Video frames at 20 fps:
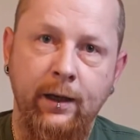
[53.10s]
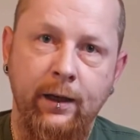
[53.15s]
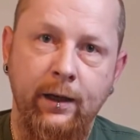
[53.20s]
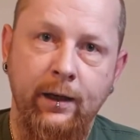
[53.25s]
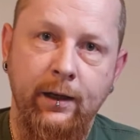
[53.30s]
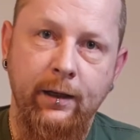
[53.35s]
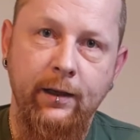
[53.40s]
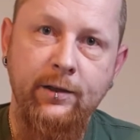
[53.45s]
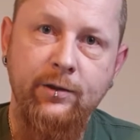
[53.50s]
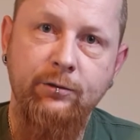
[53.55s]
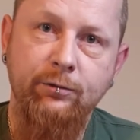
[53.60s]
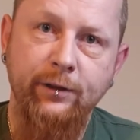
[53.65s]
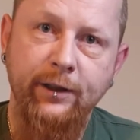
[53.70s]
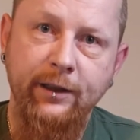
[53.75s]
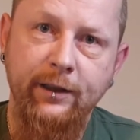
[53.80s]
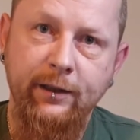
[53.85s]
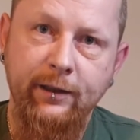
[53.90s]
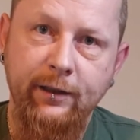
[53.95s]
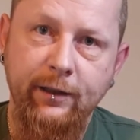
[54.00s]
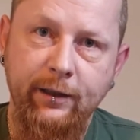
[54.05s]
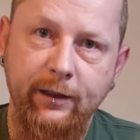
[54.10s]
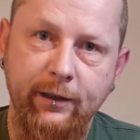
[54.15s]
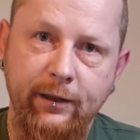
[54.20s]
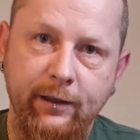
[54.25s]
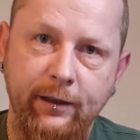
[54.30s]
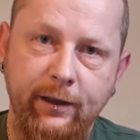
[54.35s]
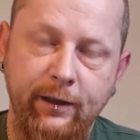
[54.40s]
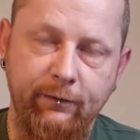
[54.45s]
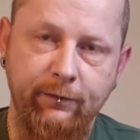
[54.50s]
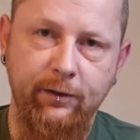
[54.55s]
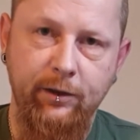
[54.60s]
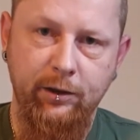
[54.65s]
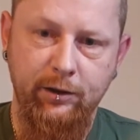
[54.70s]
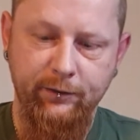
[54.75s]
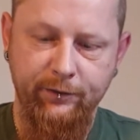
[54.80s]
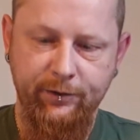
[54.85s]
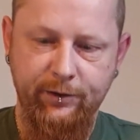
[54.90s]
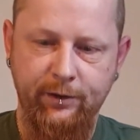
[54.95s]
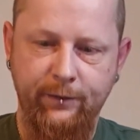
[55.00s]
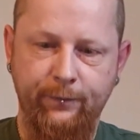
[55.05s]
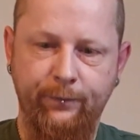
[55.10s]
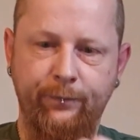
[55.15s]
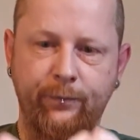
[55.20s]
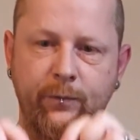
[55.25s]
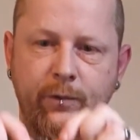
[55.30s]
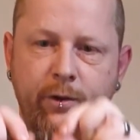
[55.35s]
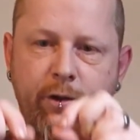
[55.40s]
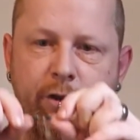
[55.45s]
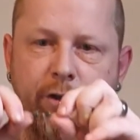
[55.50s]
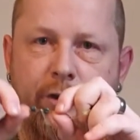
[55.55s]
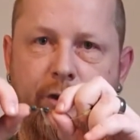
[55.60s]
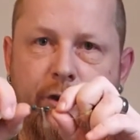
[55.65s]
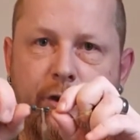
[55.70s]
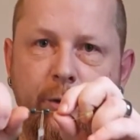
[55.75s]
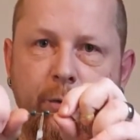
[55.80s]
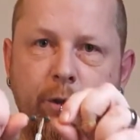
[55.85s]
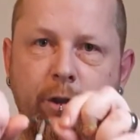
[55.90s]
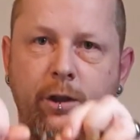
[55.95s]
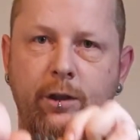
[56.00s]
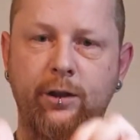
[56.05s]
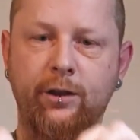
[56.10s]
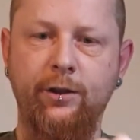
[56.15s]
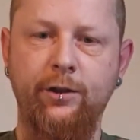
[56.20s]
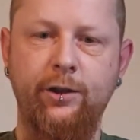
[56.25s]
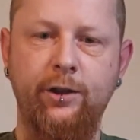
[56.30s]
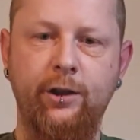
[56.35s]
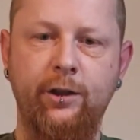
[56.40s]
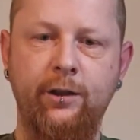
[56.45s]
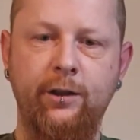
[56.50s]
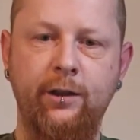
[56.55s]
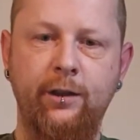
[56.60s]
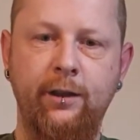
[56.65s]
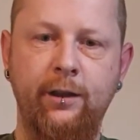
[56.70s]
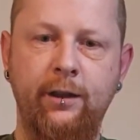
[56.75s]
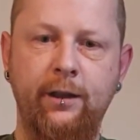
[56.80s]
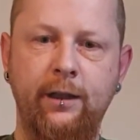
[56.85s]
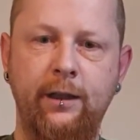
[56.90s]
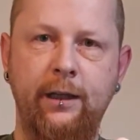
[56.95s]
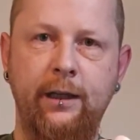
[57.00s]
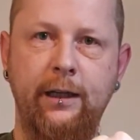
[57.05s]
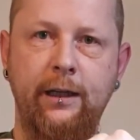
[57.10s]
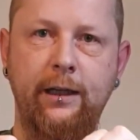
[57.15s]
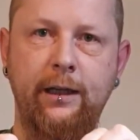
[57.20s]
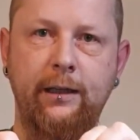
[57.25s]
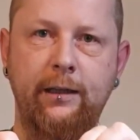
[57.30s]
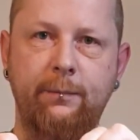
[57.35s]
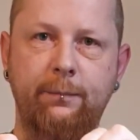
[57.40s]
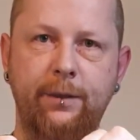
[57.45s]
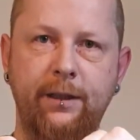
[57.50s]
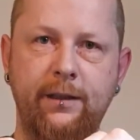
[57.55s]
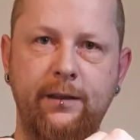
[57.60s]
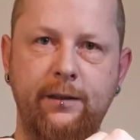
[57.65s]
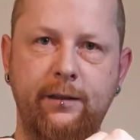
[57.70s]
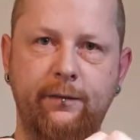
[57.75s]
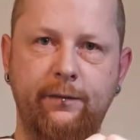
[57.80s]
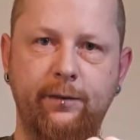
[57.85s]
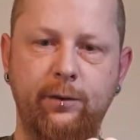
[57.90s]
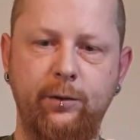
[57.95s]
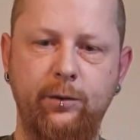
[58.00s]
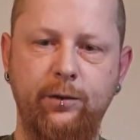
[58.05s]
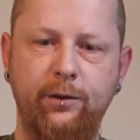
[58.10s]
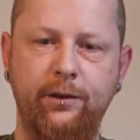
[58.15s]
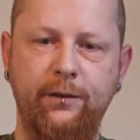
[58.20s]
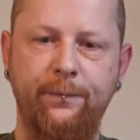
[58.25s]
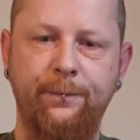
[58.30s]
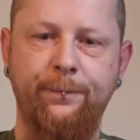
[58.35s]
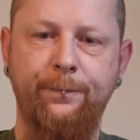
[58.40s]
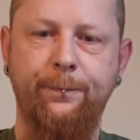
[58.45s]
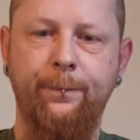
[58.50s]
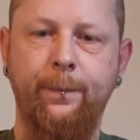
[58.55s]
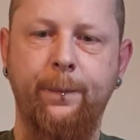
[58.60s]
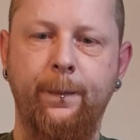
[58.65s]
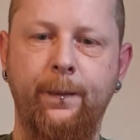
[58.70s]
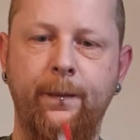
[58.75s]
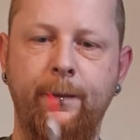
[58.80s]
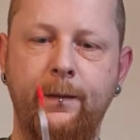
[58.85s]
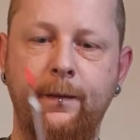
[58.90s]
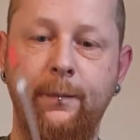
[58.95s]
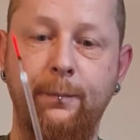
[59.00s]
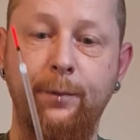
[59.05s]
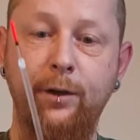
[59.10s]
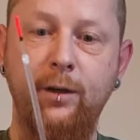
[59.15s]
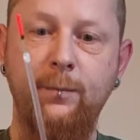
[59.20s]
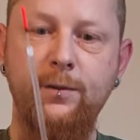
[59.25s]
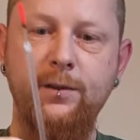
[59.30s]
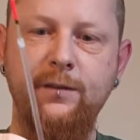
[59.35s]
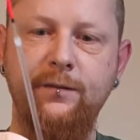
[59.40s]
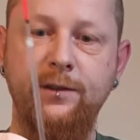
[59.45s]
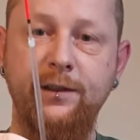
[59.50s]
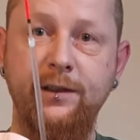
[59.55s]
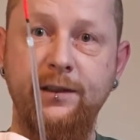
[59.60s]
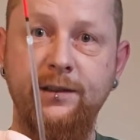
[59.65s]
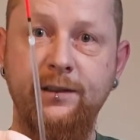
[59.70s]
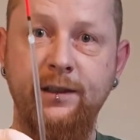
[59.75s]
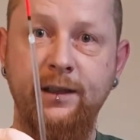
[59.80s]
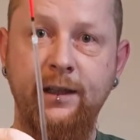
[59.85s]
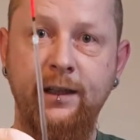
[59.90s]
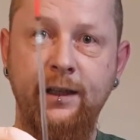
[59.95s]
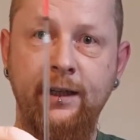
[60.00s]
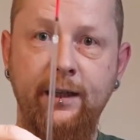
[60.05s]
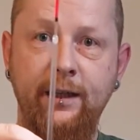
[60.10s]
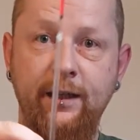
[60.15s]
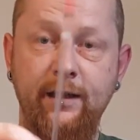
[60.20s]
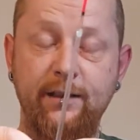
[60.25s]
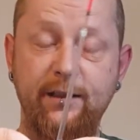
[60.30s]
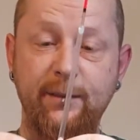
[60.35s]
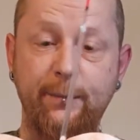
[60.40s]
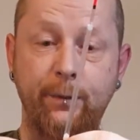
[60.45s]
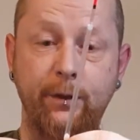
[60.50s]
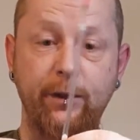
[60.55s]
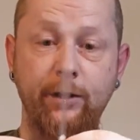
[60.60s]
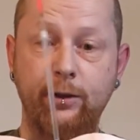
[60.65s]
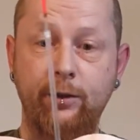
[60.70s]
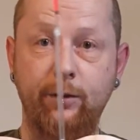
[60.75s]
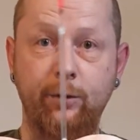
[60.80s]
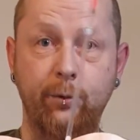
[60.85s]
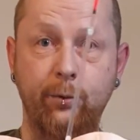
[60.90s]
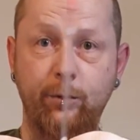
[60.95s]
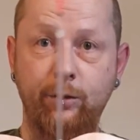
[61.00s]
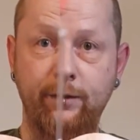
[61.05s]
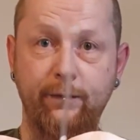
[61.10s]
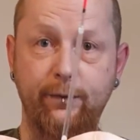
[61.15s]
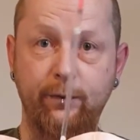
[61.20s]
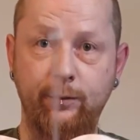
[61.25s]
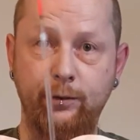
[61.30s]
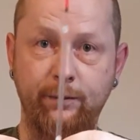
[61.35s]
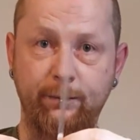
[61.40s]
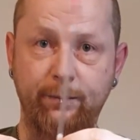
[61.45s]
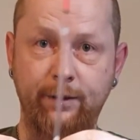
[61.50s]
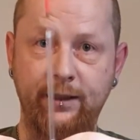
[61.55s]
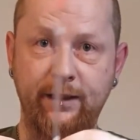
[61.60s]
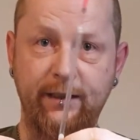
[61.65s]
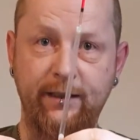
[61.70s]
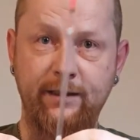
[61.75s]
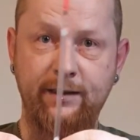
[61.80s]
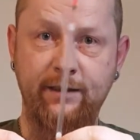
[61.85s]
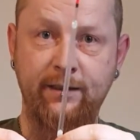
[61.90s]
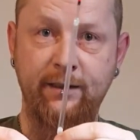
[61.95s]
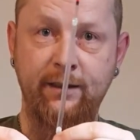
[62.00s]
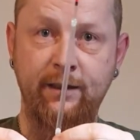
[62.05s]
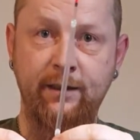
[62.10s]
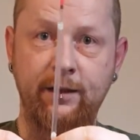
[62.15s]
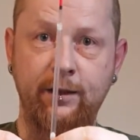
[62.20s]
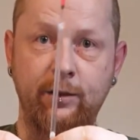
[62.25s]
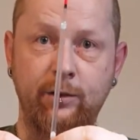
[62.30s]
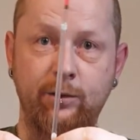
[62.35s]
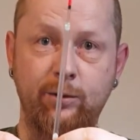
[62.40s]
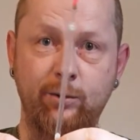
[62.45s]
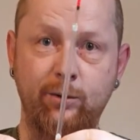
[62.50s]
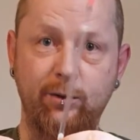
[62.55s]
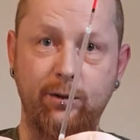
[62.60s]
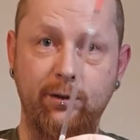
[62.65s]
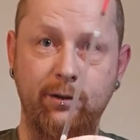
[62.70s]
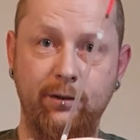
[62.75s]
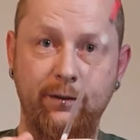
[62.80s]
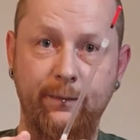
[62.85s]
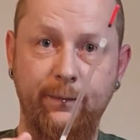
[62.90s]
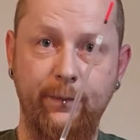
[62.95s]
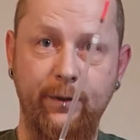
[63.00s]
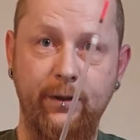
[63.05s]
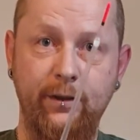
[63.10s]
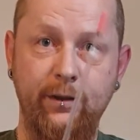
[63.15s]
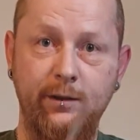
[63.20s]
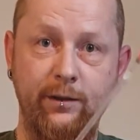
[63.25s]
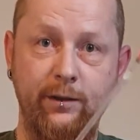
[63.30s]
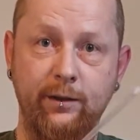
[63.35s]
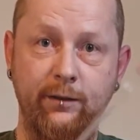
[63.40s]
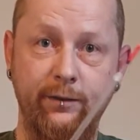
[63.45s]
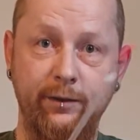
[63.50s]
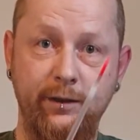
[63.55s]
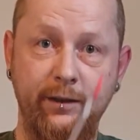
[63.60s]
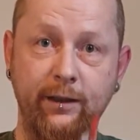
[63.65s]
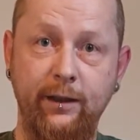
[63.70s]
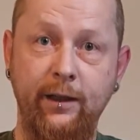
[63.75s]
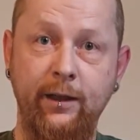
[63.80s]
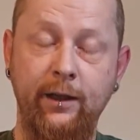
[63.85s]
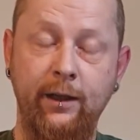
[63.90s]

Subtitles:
this rig involves two locking shot at the base of the float. The purpose of this is simply to hold the float in place so it doesn't obviously